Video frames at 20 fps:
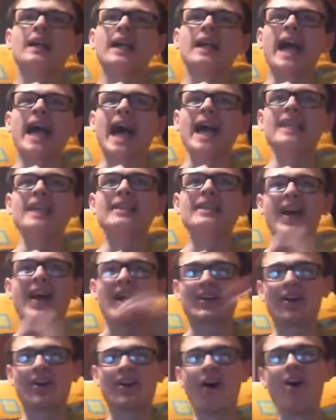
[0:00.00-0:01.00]

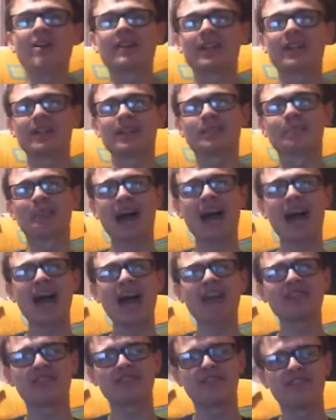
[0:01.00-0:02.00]
Enter Conker's
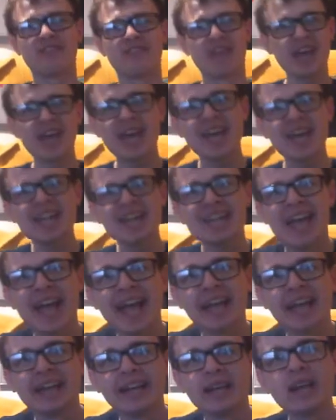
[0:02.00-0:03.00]
Bad Fur
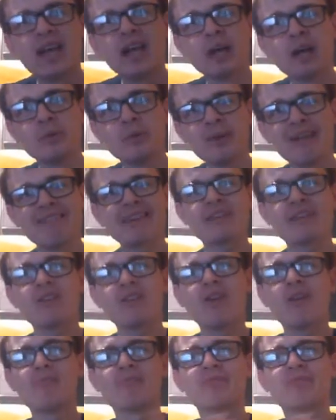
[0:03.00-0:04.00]
Day, where it
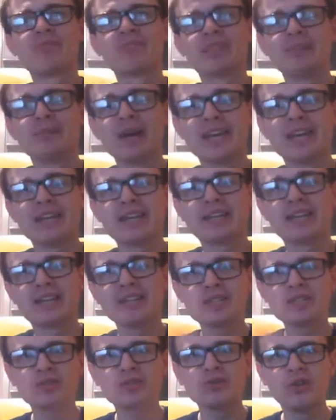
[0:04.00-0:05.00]
got where the
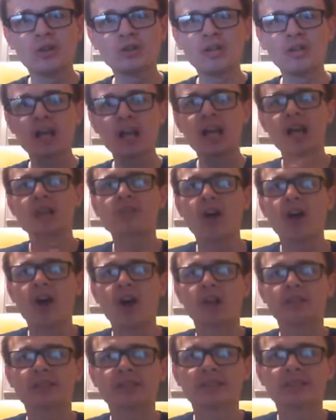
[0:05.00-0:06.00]
original
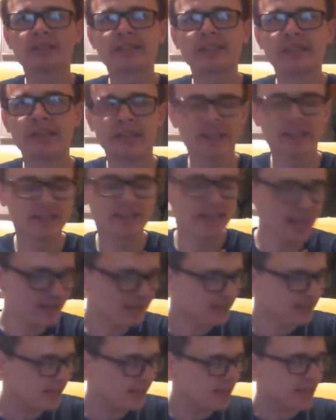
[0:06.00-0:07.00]
got uh,
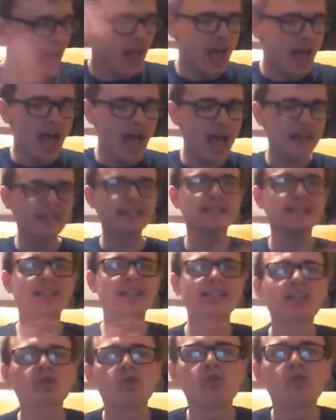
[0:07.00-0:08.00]
censored and its
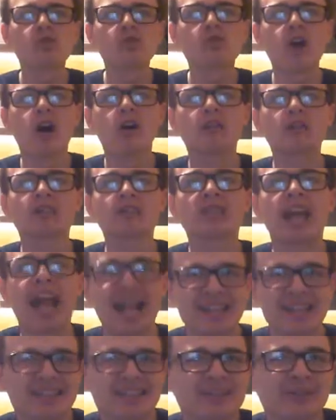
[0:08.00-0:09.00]
sequel got
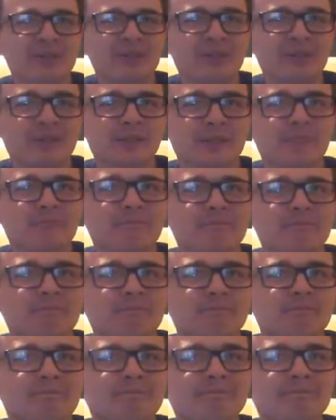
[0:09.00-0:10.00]
cancelled.
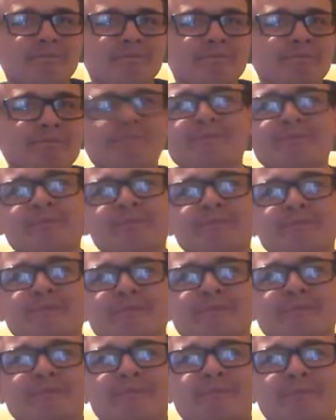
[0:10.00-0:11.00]

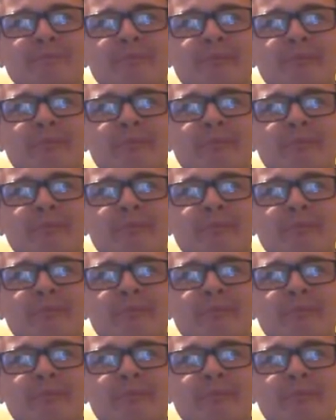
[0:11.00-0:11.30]
Hmm.